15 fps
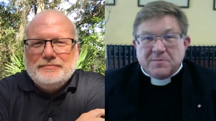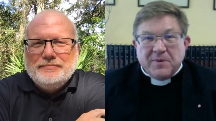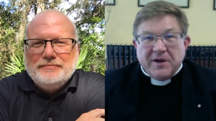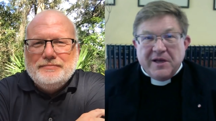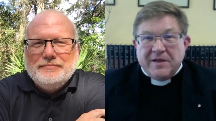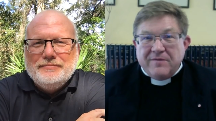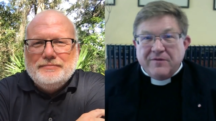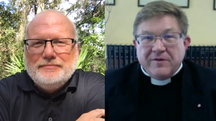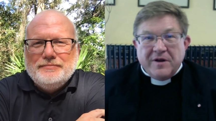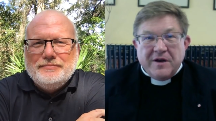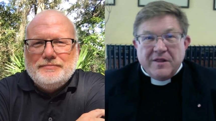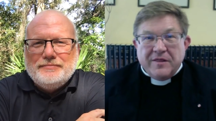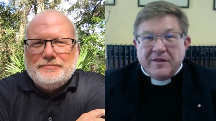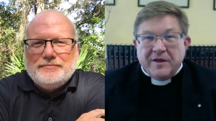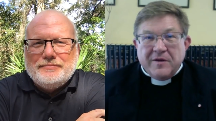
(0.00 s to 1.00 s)
Speaker 1: prayed for
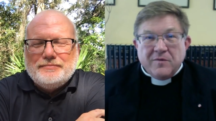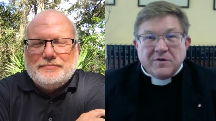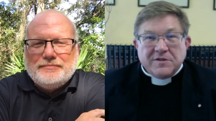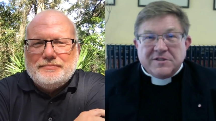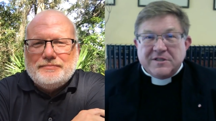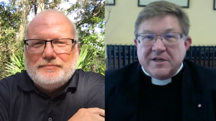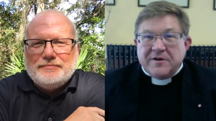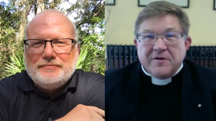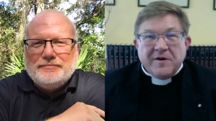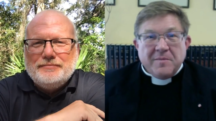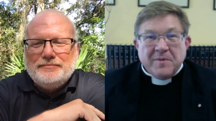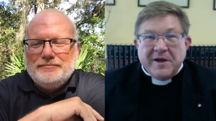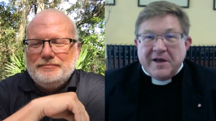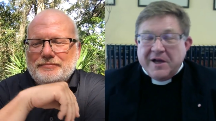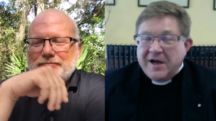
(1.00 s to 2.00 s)
anything was dinner at
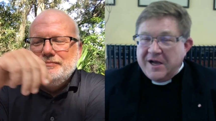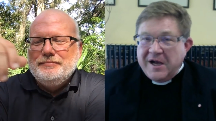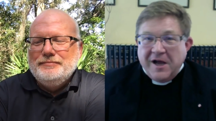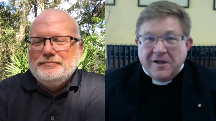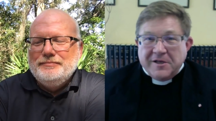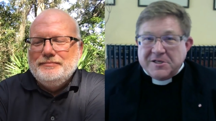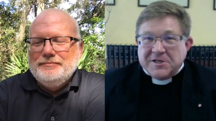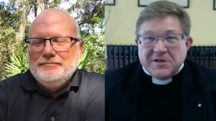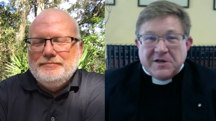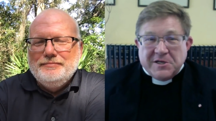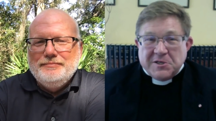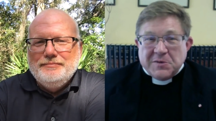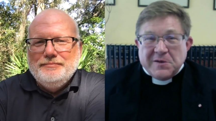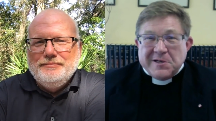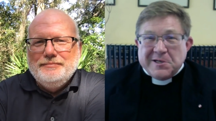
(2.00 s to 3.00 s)
my college
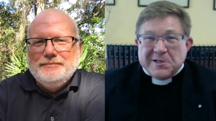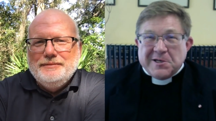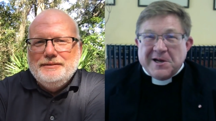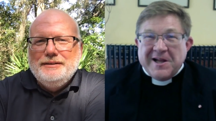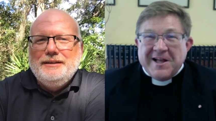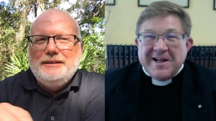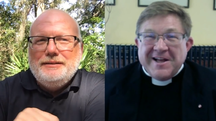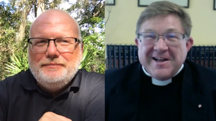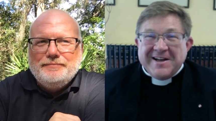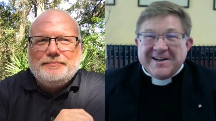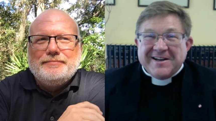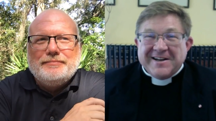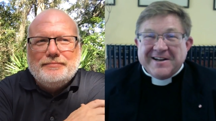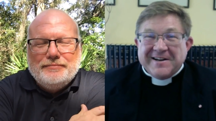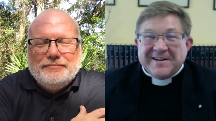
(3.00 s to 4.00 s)
graduation. Okay.
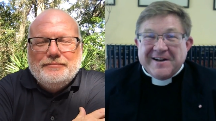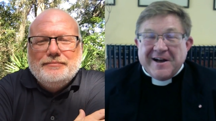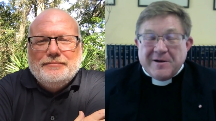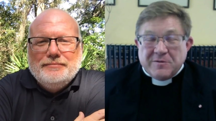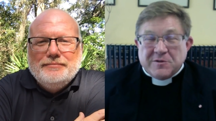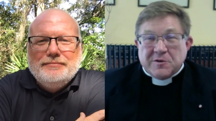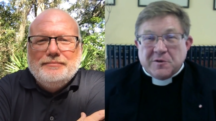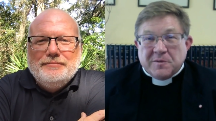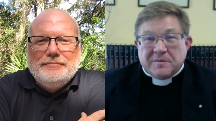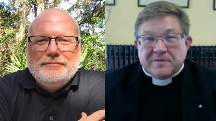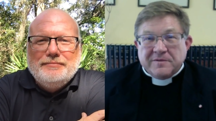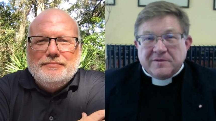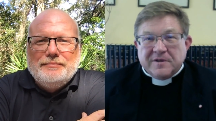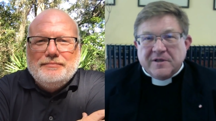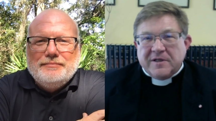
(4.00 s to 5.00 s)
Uh, I was on.
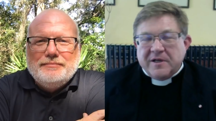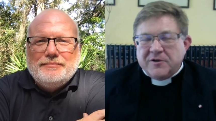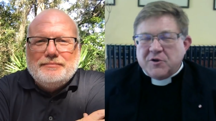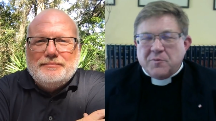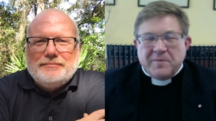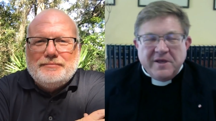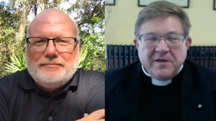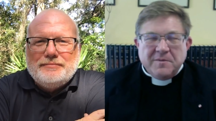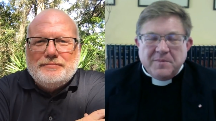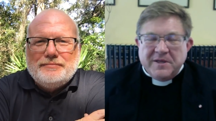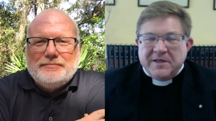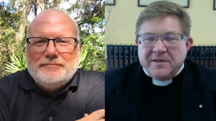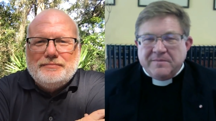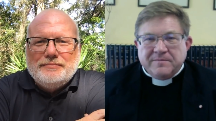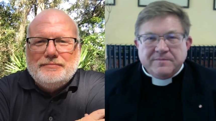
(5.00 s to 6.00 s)
I don't mean to
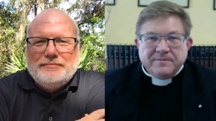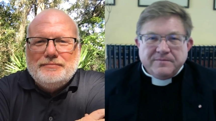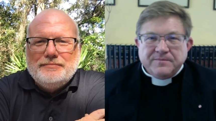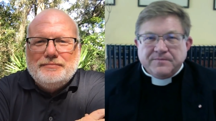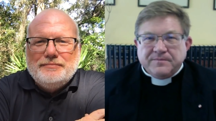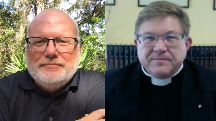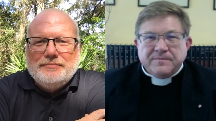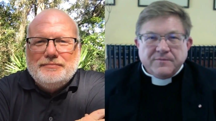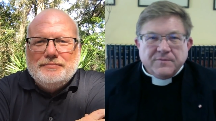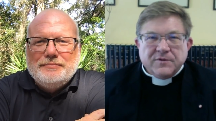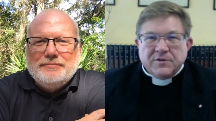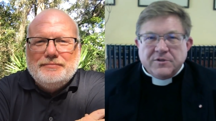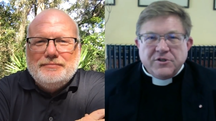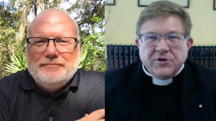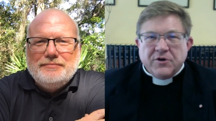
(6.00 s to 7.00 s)
be
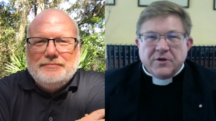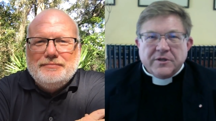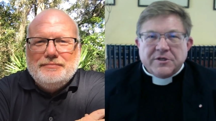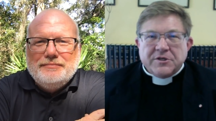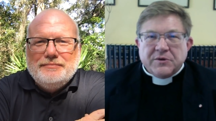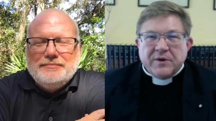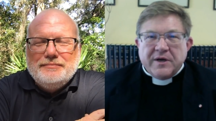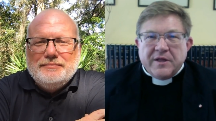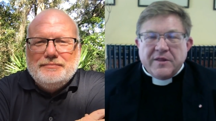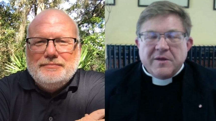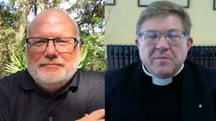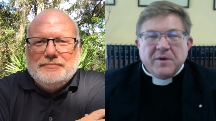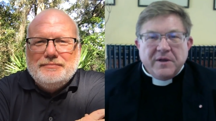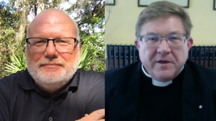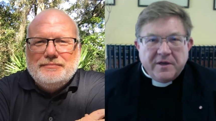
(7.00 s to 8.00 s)
churlish or
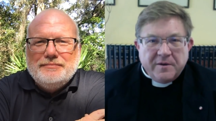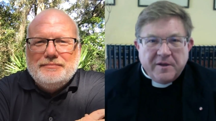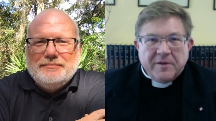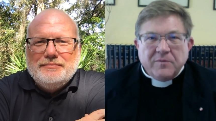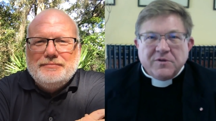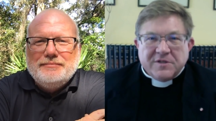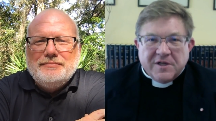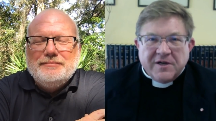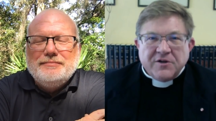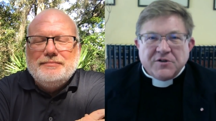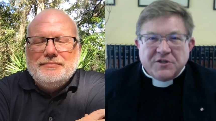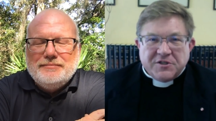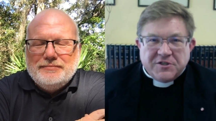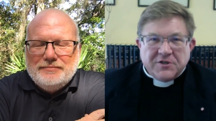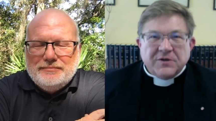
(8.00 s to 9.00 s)
anything, but it, it was
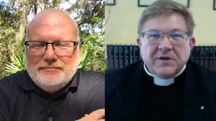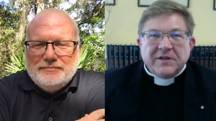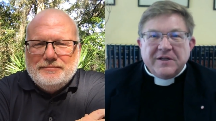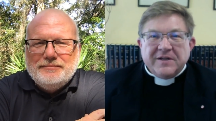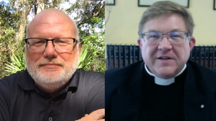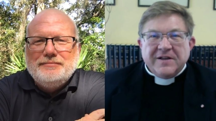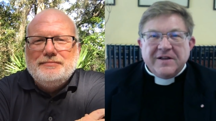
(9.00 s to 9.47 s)
understood